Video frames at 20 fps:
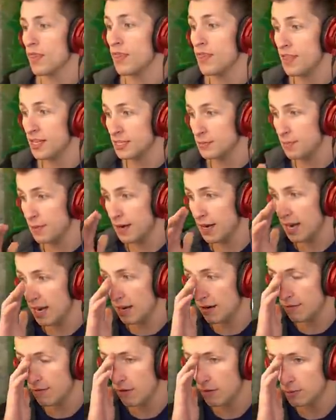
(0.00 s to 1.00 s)
this
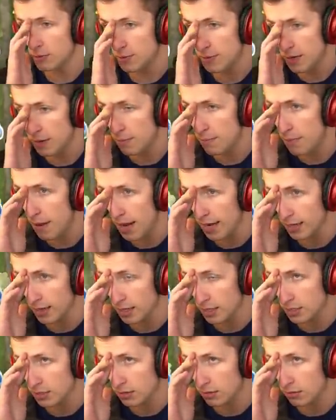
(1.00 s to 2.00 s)
banana farm's been a bank
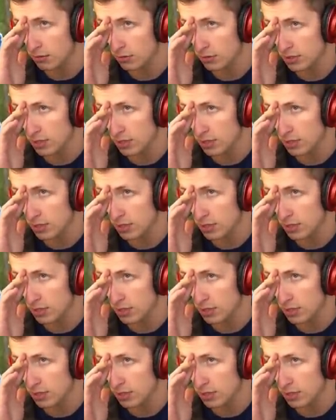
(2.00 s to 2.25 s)
this whole